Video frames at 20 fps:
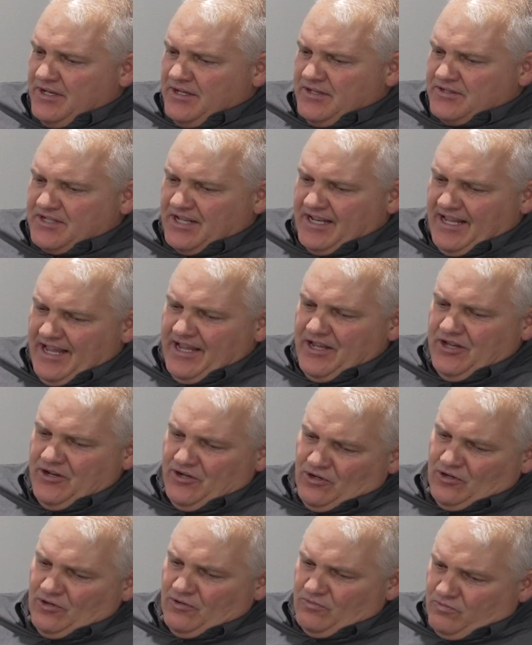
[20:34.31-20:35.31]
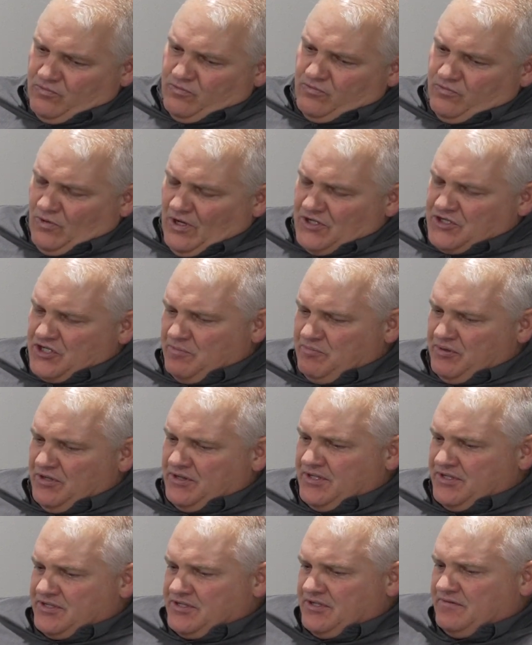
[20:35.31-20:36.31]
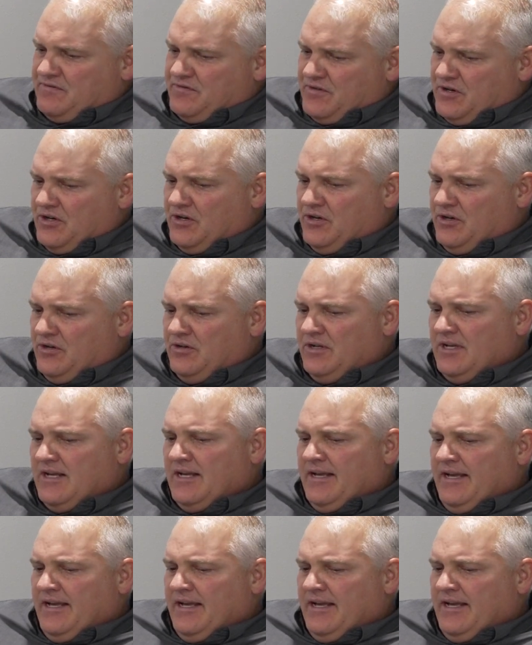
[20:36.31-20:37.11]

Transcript: said, "Hey, want you to put this in furrow."